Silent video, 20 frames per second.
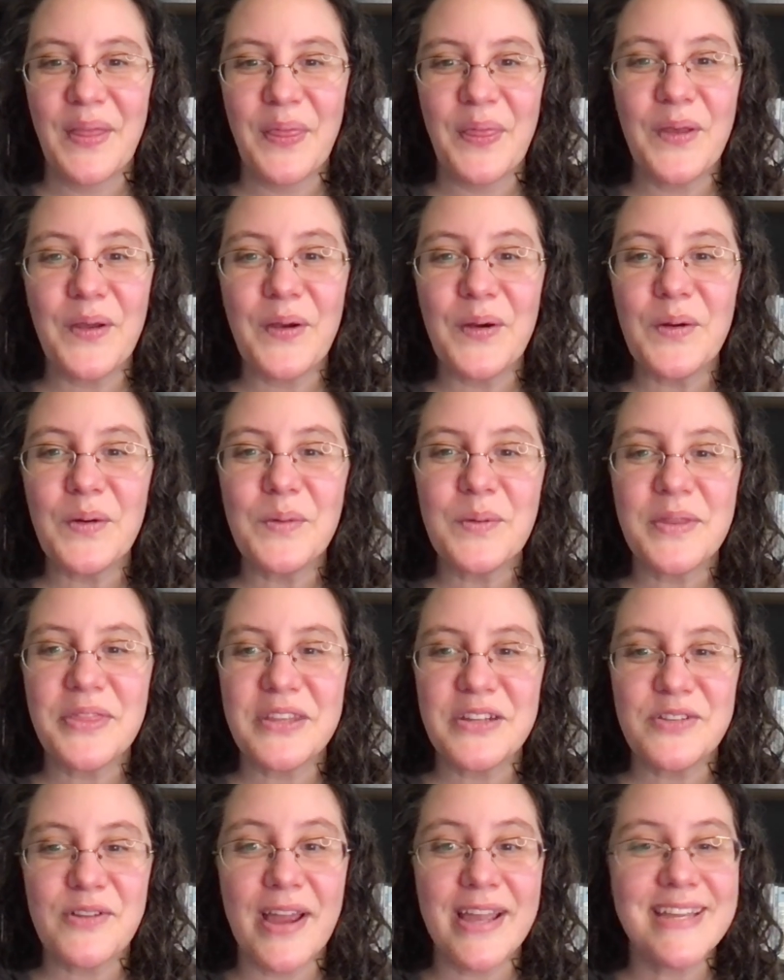the Girl with the
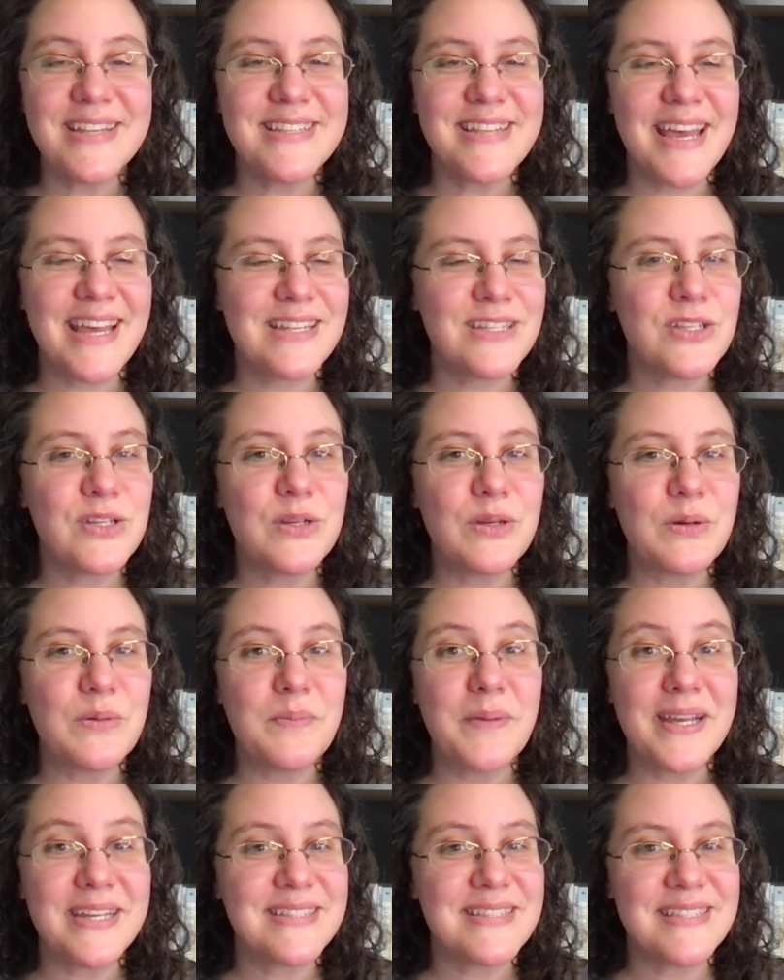Dragon Tattoo
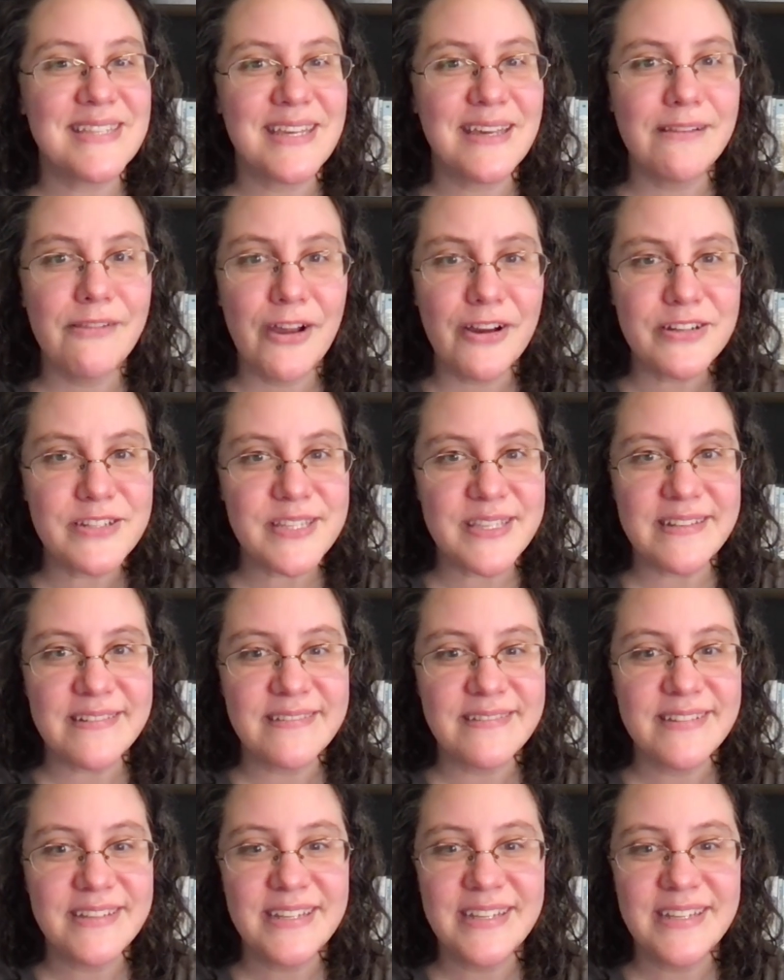by Stieg Larsson,